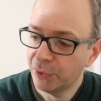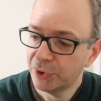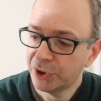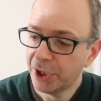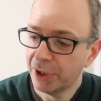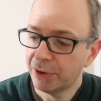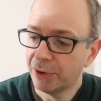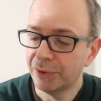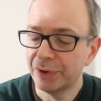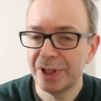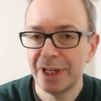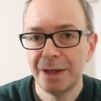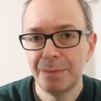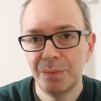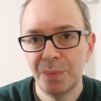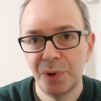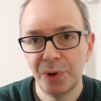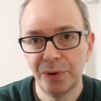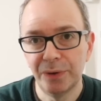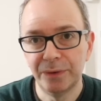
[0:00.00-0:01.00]
also got the
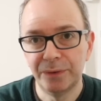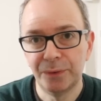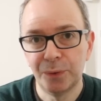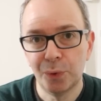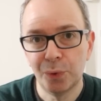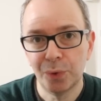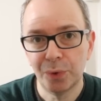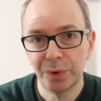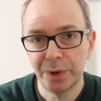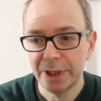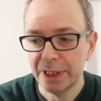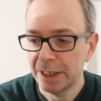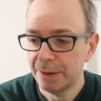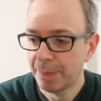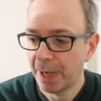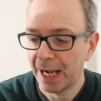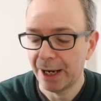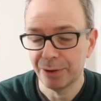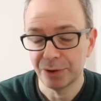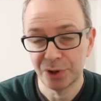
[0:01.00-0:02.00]
input for the
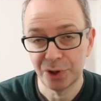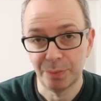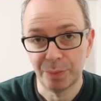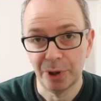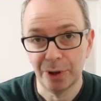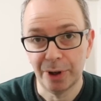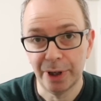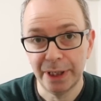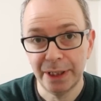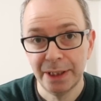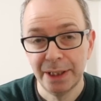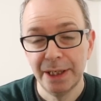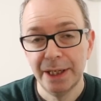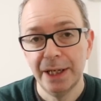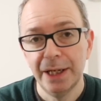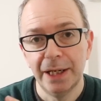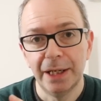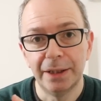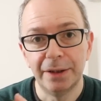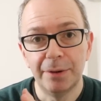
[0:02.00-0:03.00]
power supply
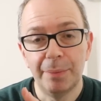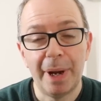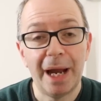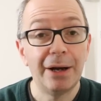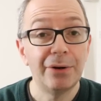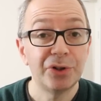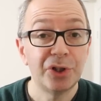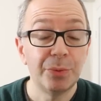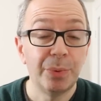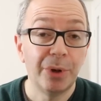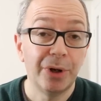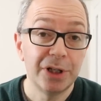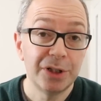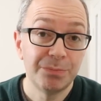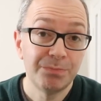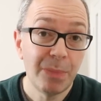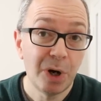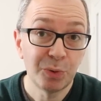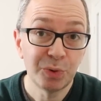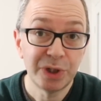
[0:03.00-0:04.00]
and the power supply
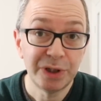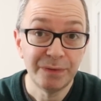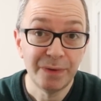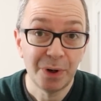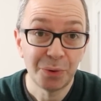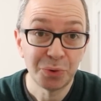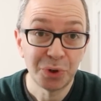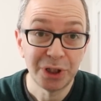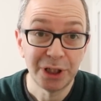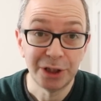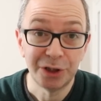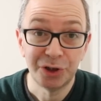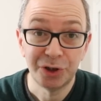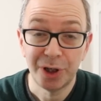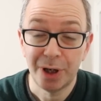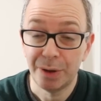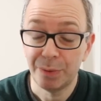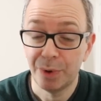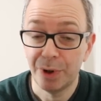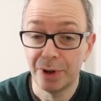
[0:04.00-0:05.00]
is multi-voltage,
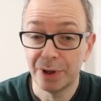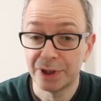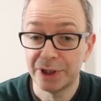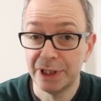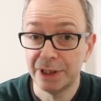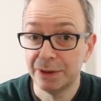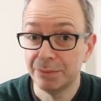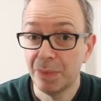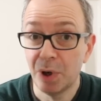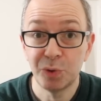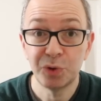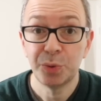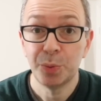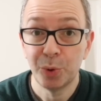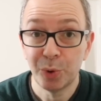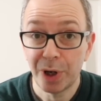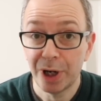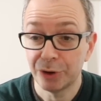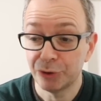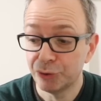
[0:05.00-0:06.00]
so it works in
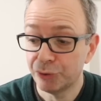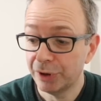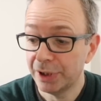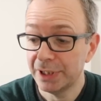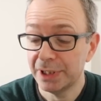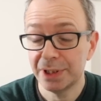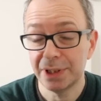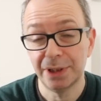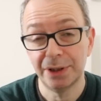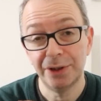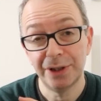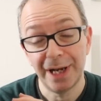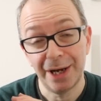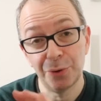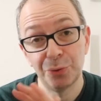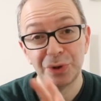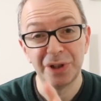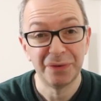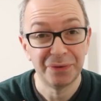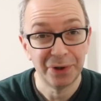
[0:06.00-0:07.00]
multiple countries and you get
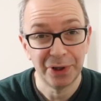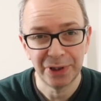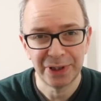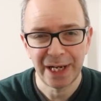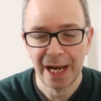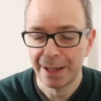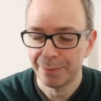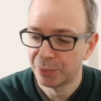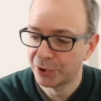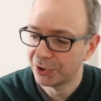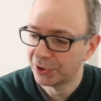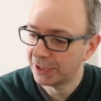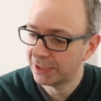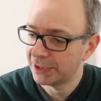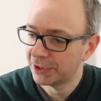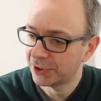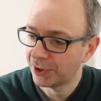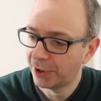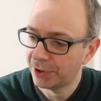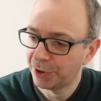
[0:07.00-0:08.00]
all different adapters
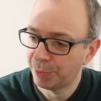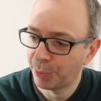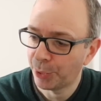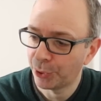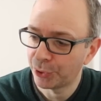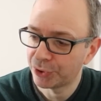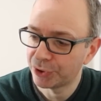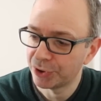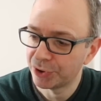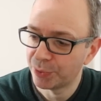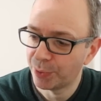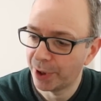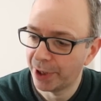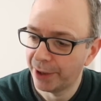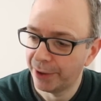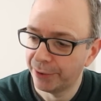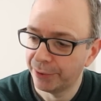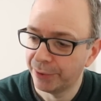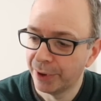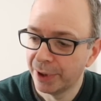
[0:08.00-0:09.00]
inside the box as
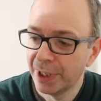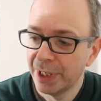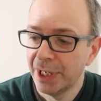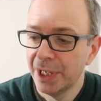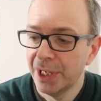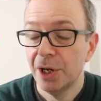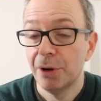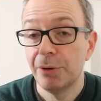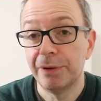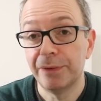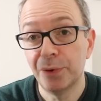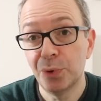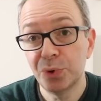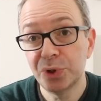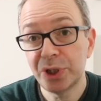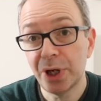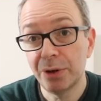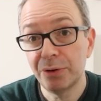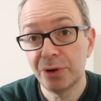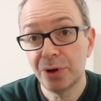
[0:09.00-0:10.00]
well. We've
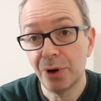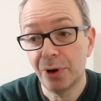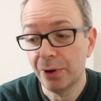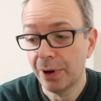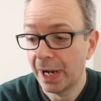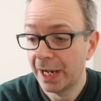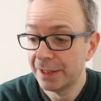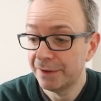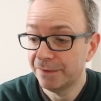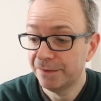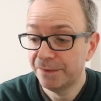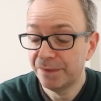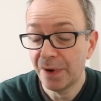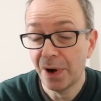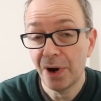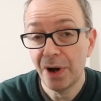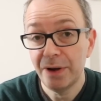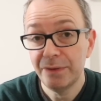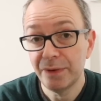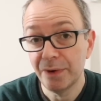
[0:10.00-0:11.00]
also got a
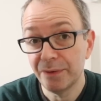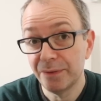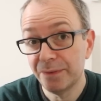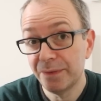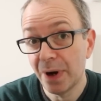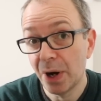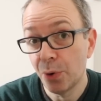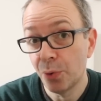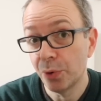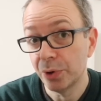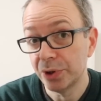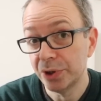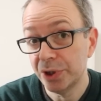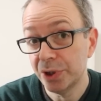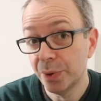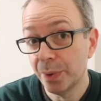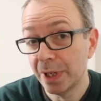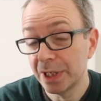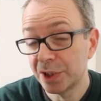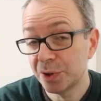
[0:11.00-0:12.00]
5 volt
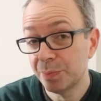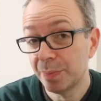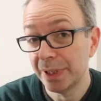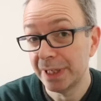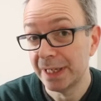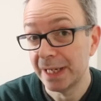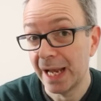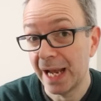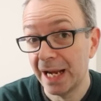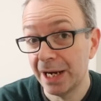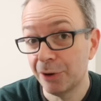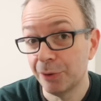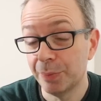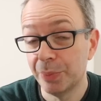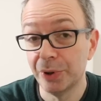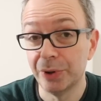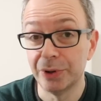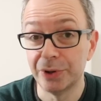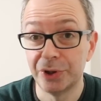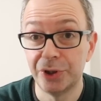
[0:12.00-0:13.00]
USB
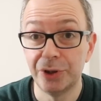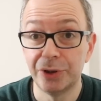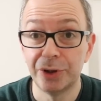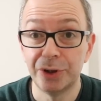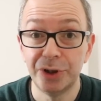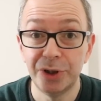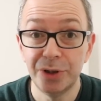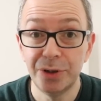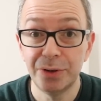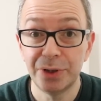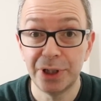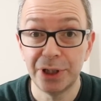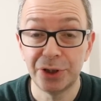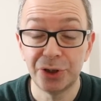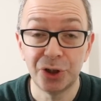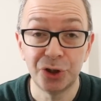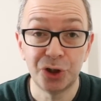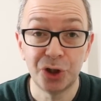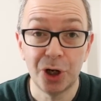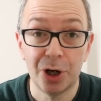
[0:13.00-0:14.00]
output, so you can use this
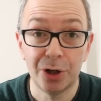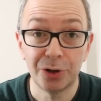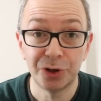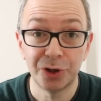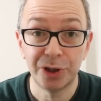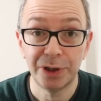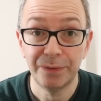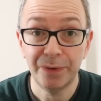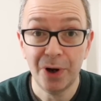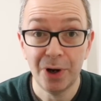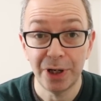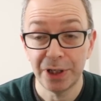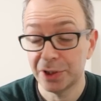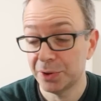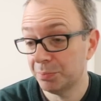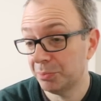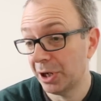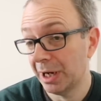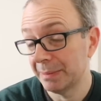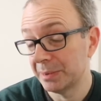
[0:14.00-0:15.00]
to charge a
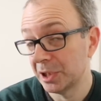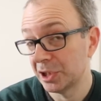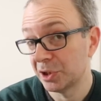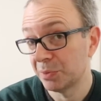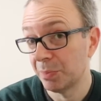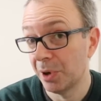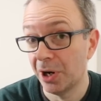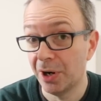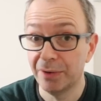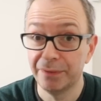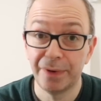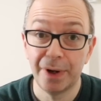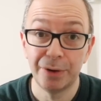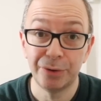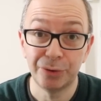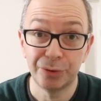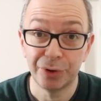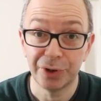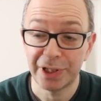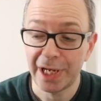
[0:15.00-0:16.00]
device, perhaps a
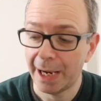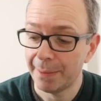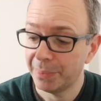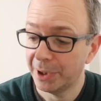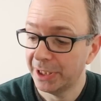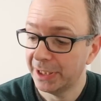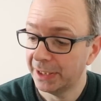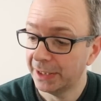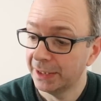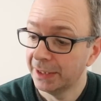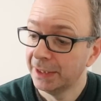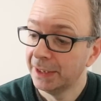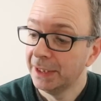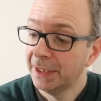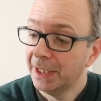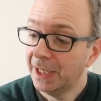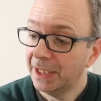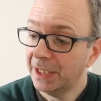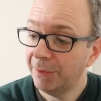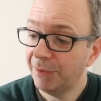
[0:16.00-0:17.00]
smartphone or a tablet,
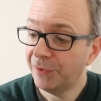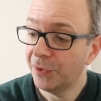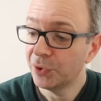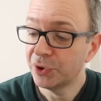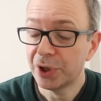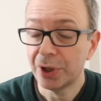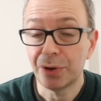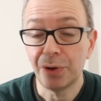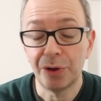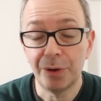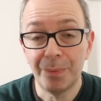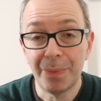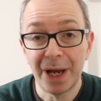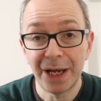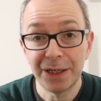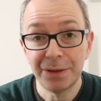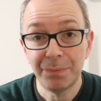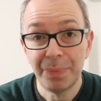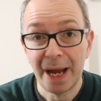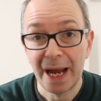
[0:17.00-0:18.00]
and then we've also got the
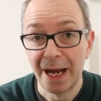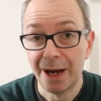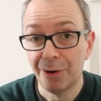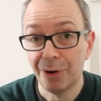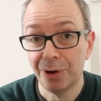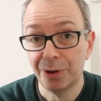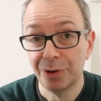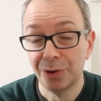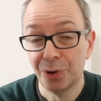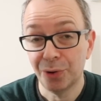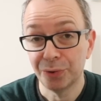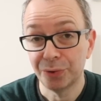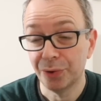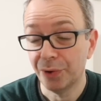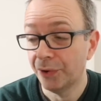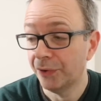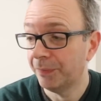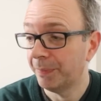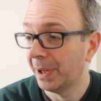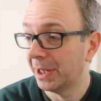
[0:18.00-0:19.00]
main power on
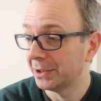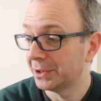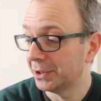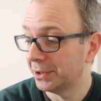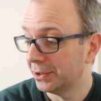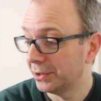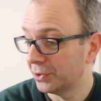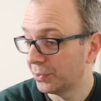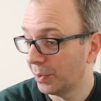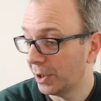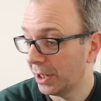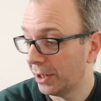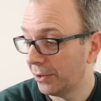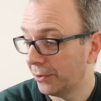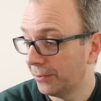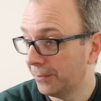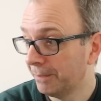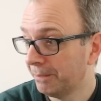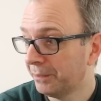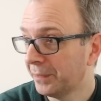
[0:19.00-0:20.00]
off button as
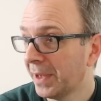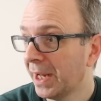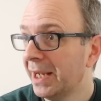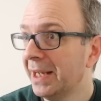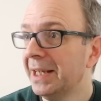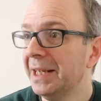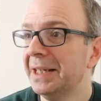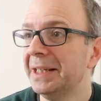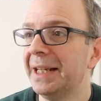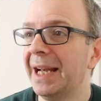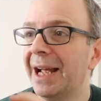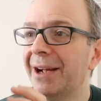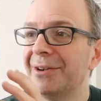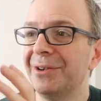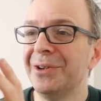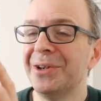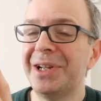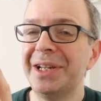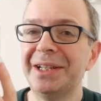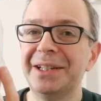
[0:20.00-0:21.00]
well. Now
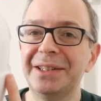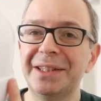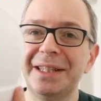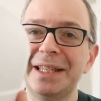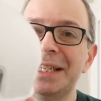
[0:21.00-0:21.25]
looking at